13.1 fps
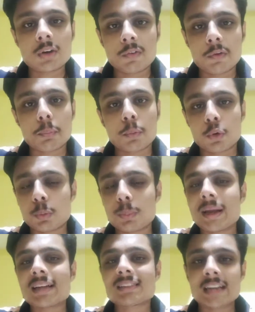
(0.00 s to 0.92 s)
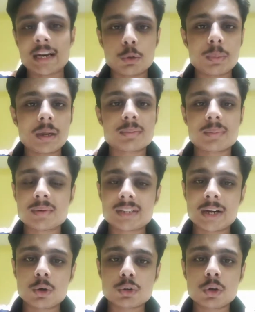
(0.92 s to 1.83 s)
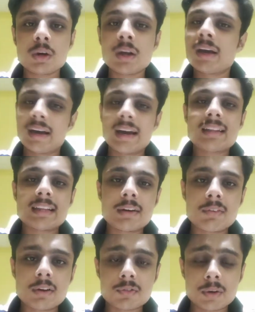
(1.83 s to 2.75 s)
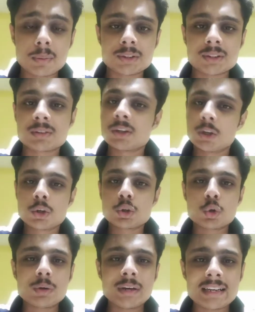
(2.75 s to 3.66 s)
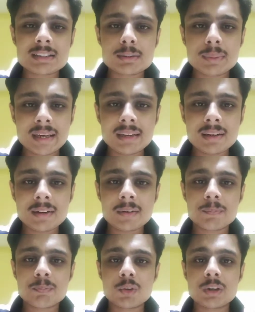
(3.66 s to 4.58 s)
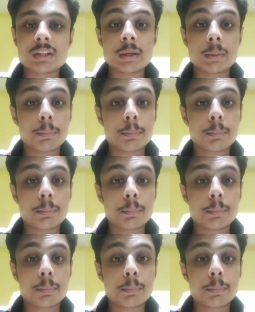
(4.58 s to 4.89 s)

of a protoplast, cytoplasm and cytosol and their web function. So let's begin with the